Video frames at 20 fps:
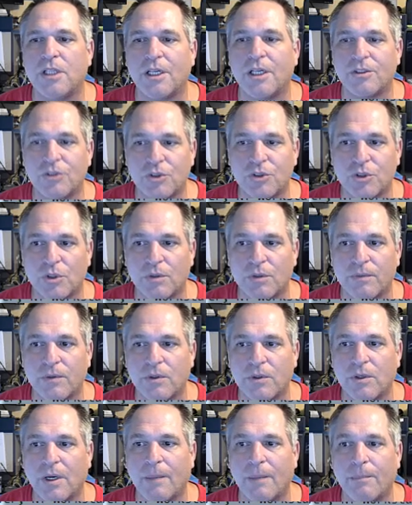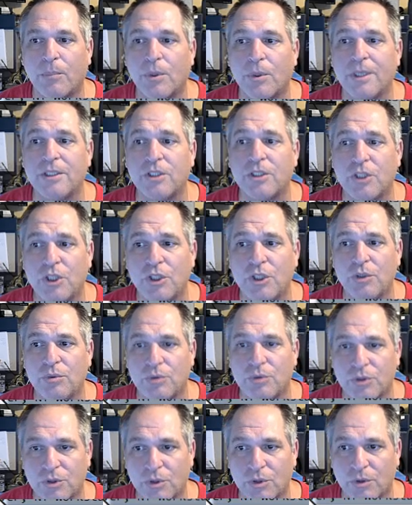a server, a print queue
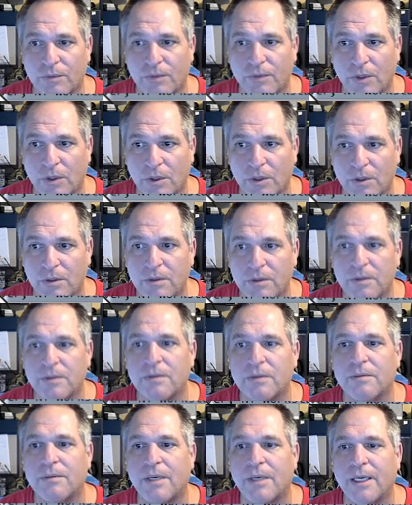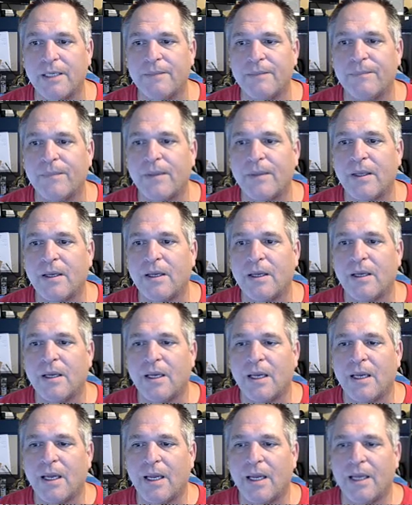server, right?
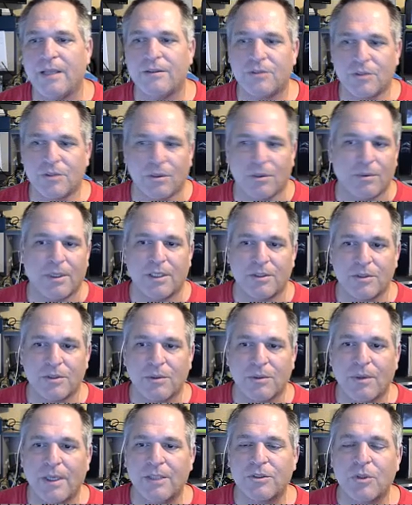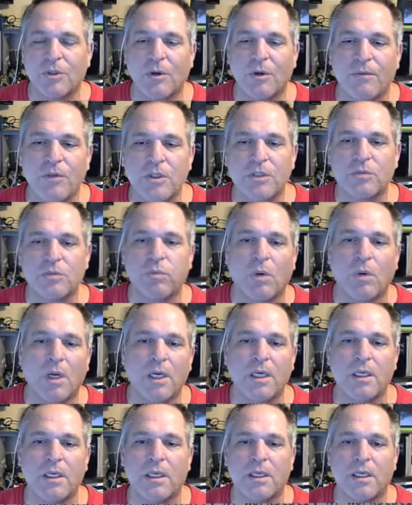And so on and so on. So if you just
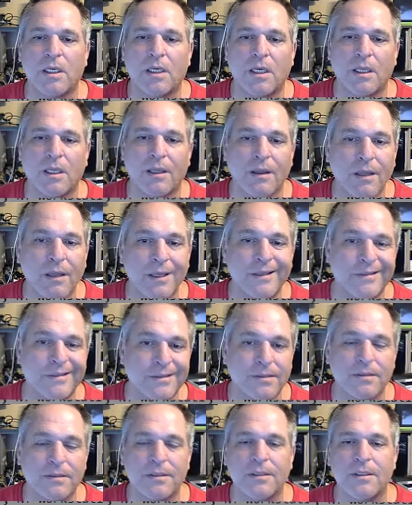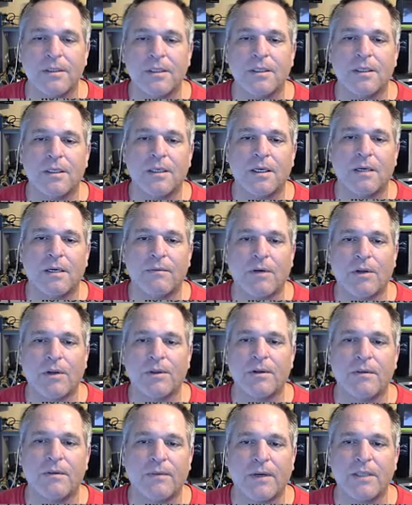wanted a list of all
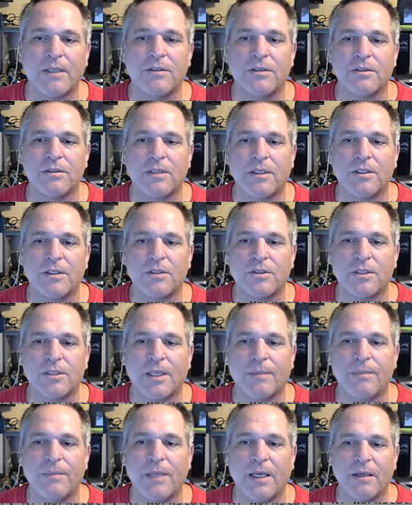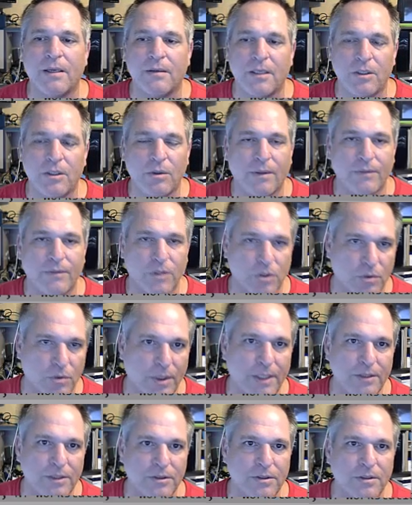the devices on your subnet and you have a
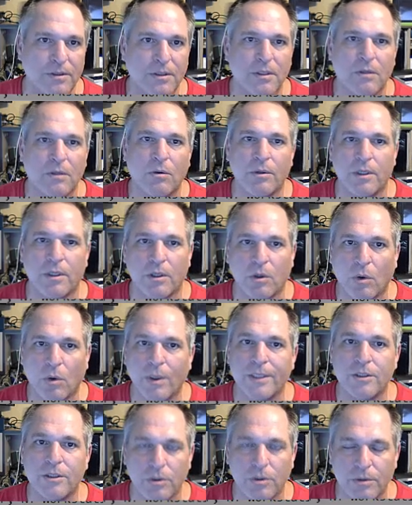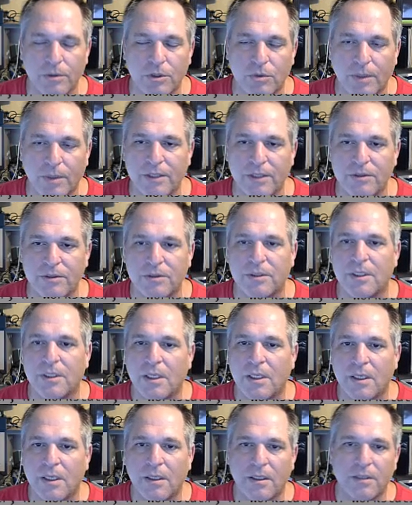trace, or you're going to do a trace,
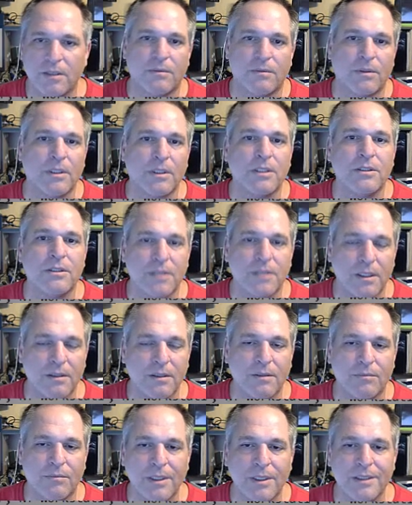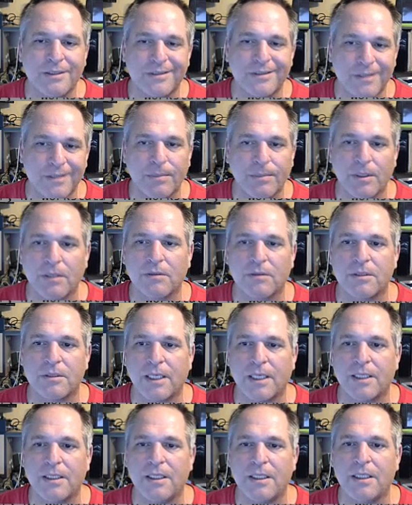this is a really simple little
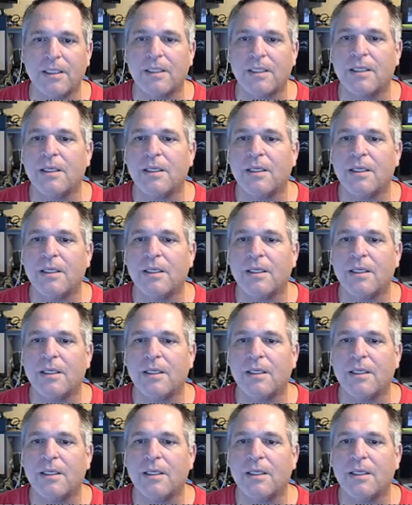technique,